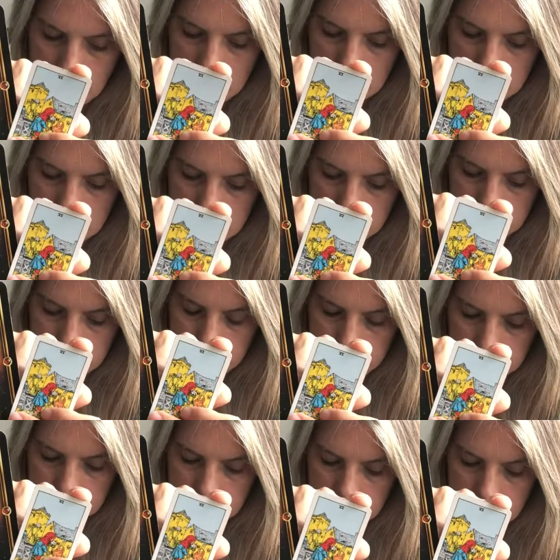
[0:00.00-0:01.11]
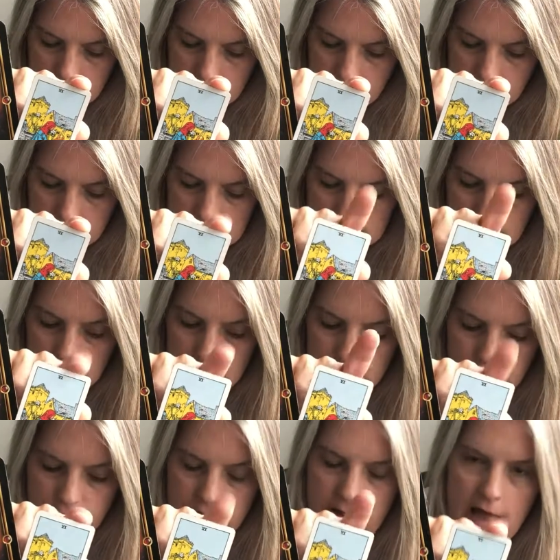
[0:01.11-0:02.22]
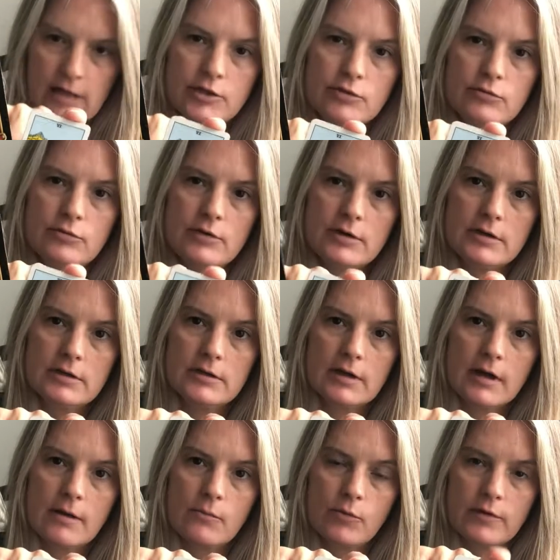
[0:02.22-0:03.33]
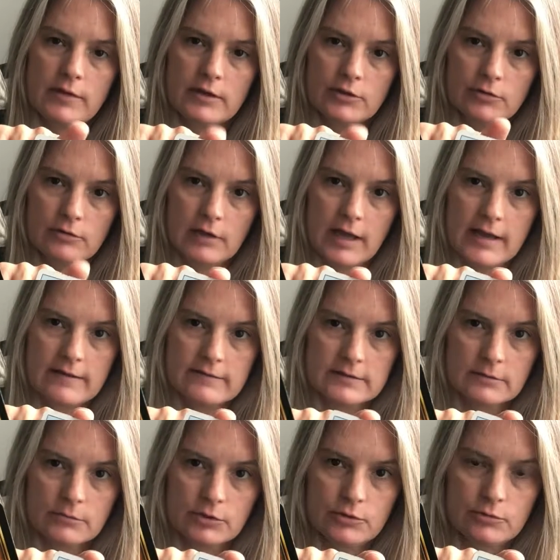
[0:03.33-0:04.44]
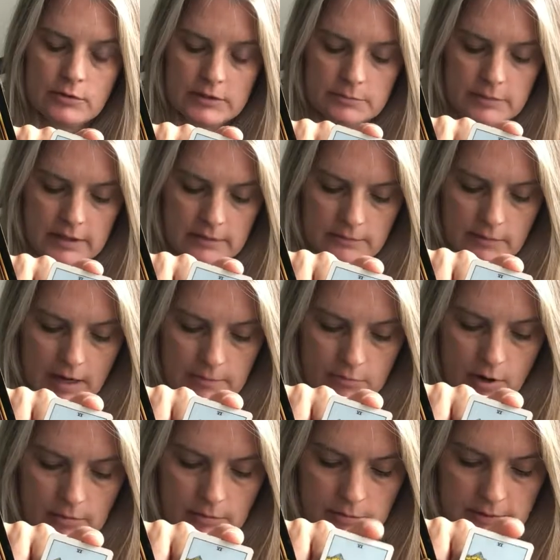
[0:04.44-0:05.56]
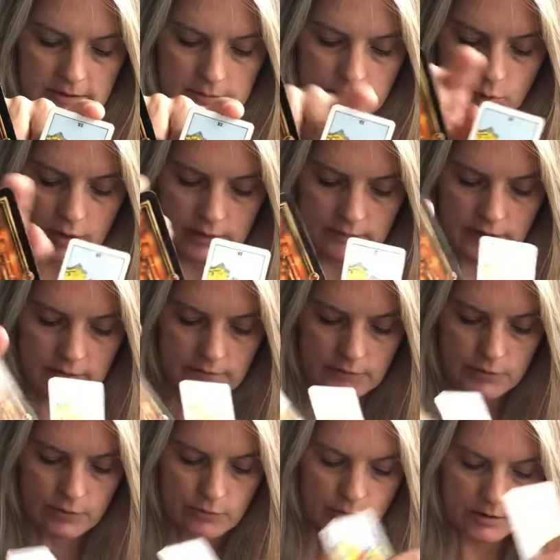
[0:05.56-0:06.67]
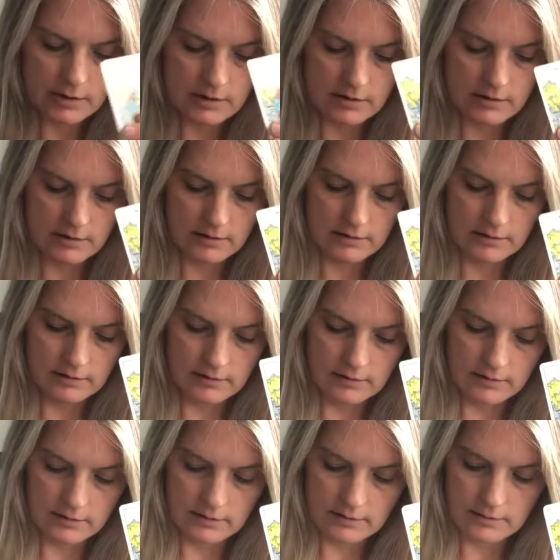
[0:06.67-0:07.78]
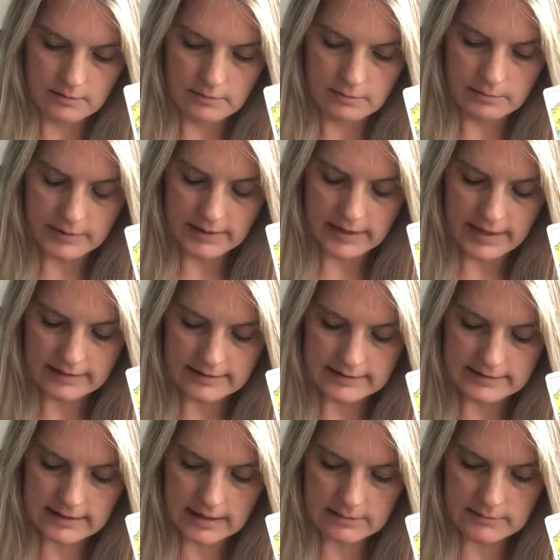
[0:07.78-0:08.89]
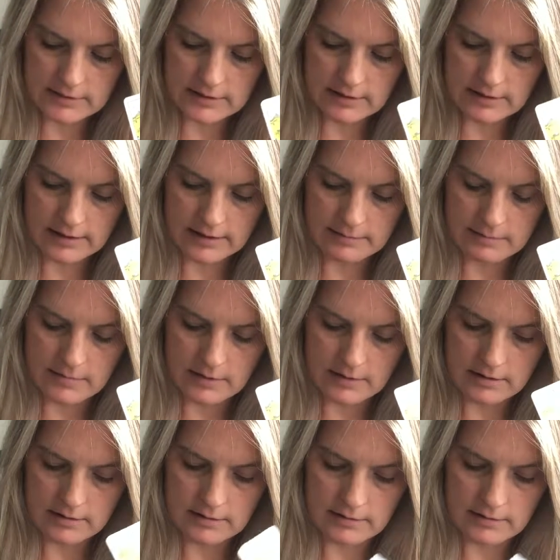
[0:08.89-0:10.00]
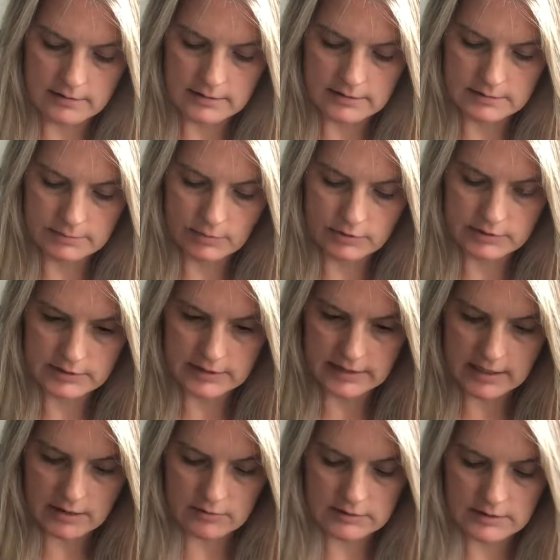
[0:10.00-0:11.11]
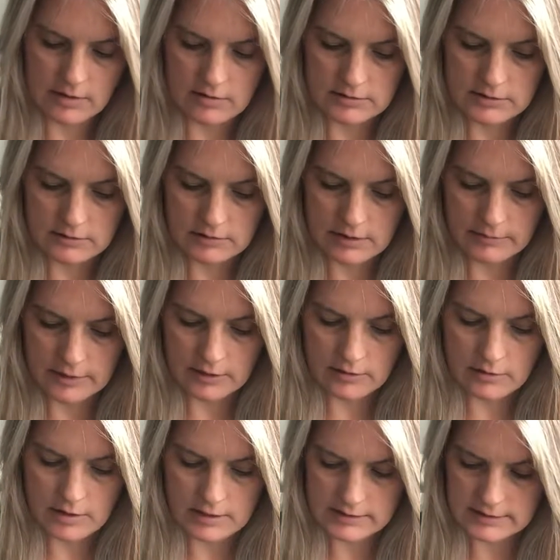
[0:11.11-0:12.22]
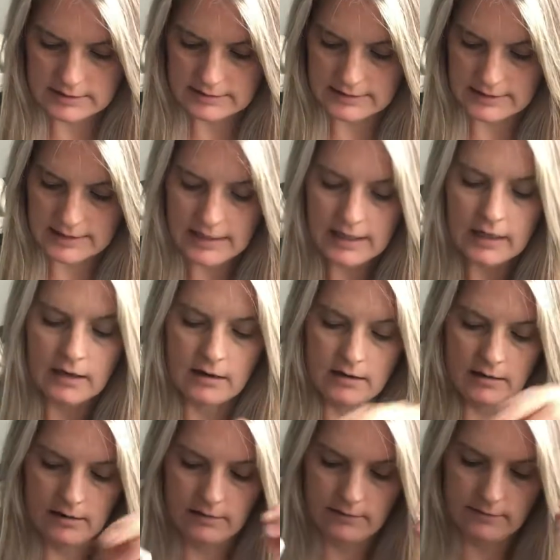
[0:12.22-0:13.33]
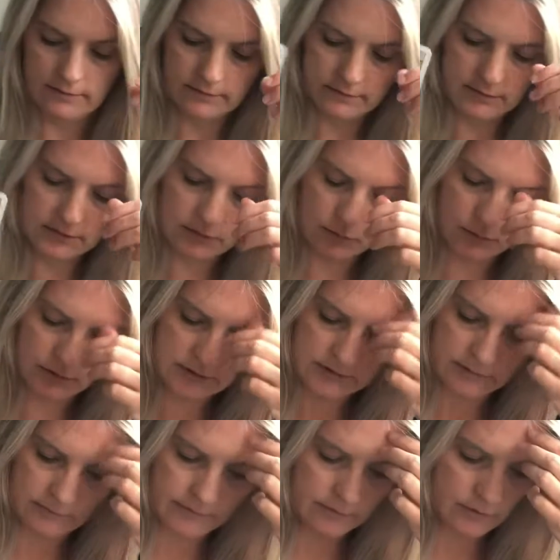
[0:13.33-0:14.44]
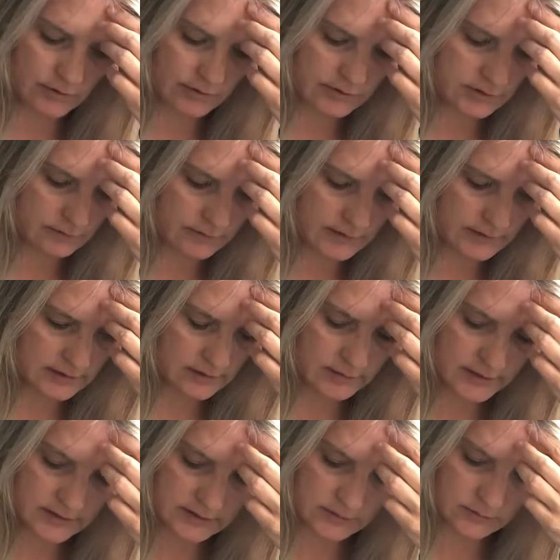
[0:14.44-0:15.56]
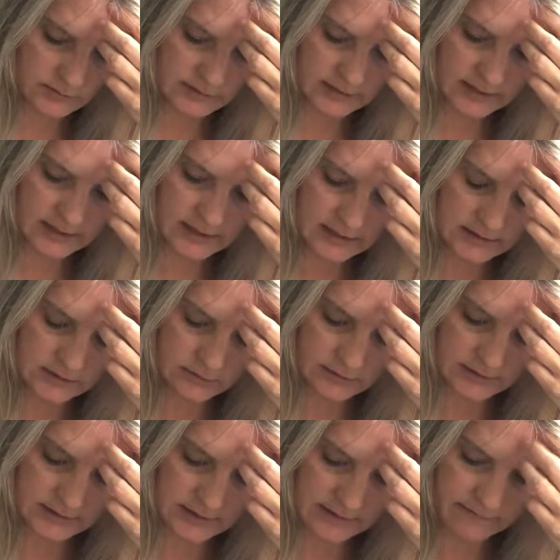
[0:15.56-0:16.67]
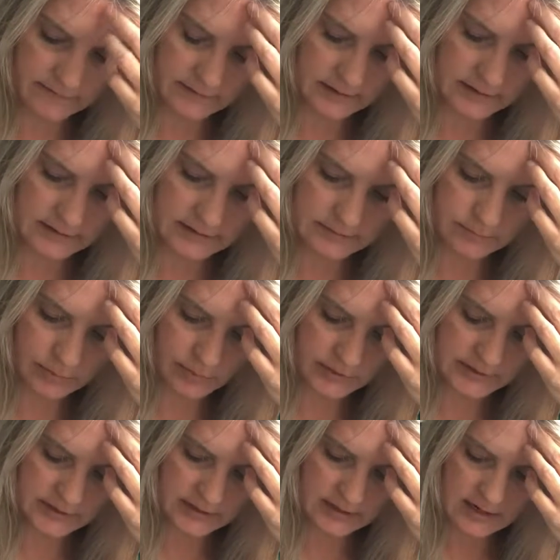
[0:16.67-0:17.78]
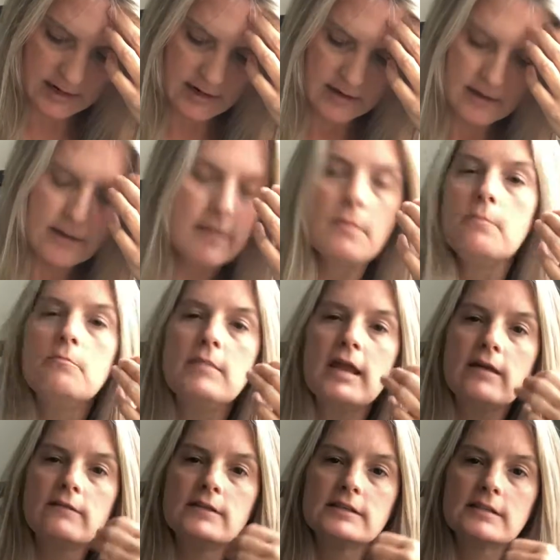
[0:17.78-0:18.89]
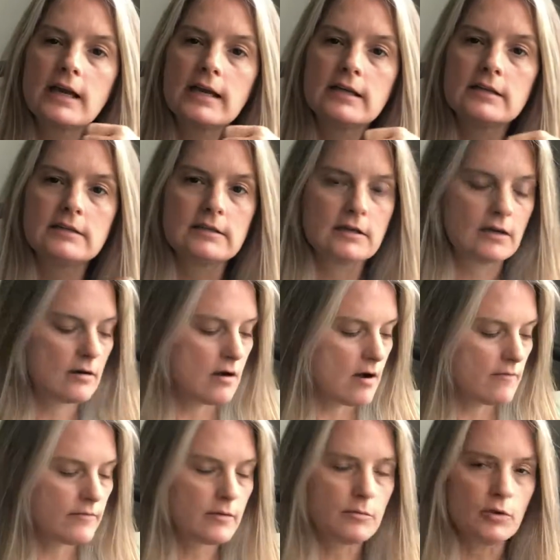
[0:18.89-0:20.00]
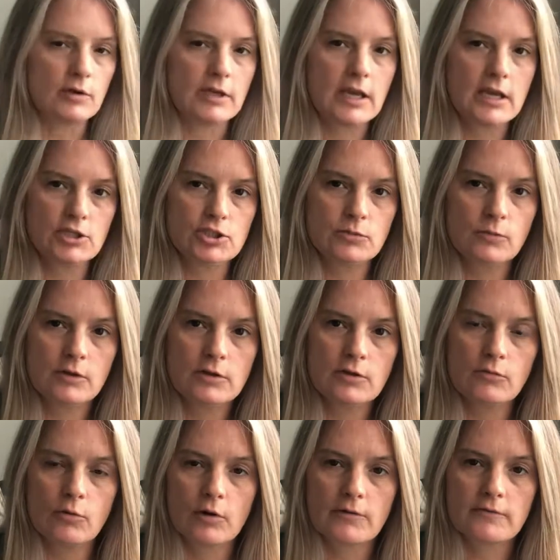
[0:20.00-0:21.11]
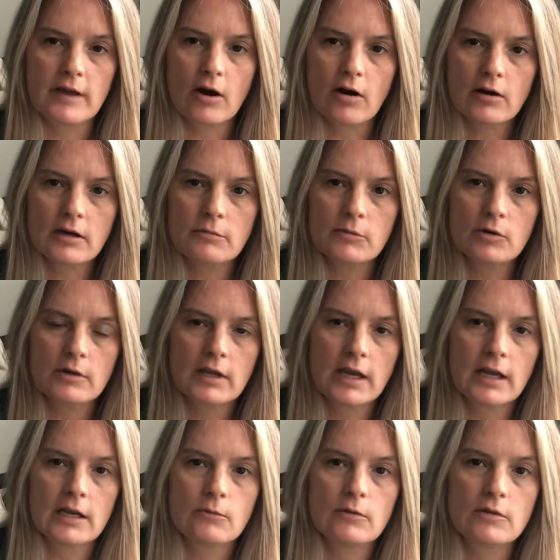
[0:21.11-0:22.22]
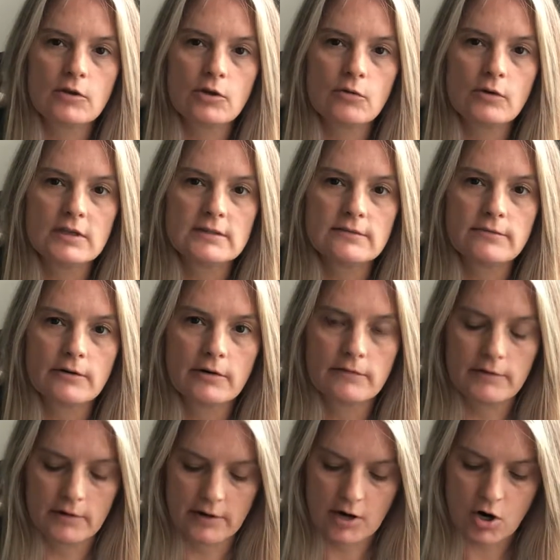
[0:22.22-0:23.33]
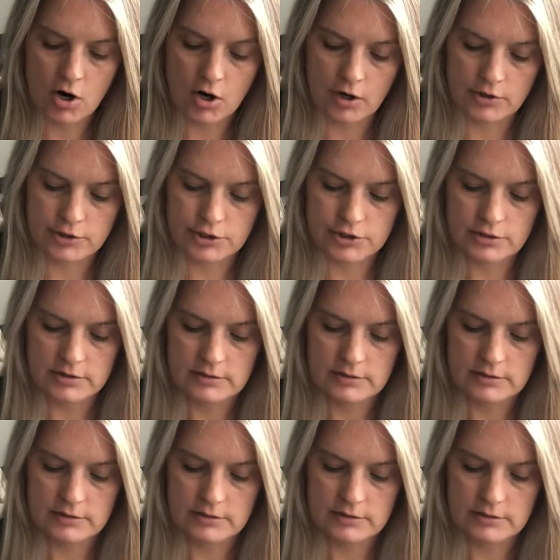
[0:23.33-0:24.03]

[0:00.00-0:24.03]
Um, someone you valued um, within your life, someone who has been uh, probably supportive of you. But at the same time, this person now is also coming across as the king of swords in reverse. So we've got the queen of swords and the king of swords, and I feel like this person may have decided to cut off communication with you, or if they are communicating with you, it's very, very harsh.